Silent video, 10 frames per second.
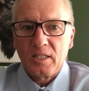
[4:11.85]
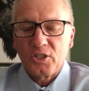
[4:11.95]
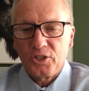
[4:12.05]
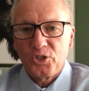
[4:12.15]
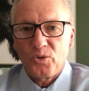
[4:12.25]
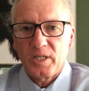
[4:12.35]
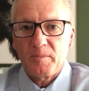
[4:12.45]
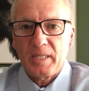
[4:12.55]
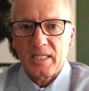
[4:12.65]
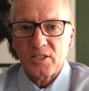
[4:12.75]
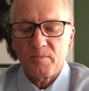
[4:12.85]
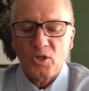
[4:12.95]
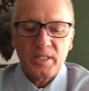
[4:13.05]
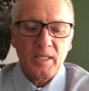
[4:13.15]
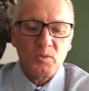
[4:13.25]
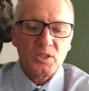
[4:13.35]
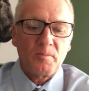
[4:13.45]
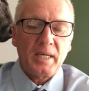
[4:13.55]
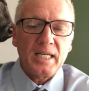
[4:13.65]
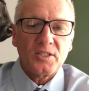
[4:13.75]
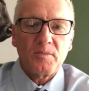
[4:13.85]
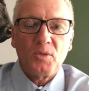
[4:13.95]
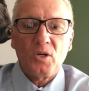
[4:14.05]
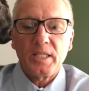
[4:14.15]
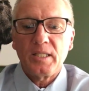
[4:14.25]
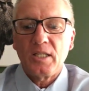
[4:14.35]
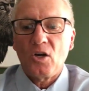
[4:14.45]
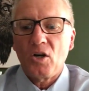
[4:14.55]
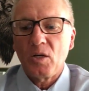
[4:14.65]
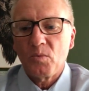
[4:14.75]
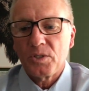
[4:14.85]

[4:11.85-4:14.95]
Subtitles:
to join a mastermind. There was a mastermind that I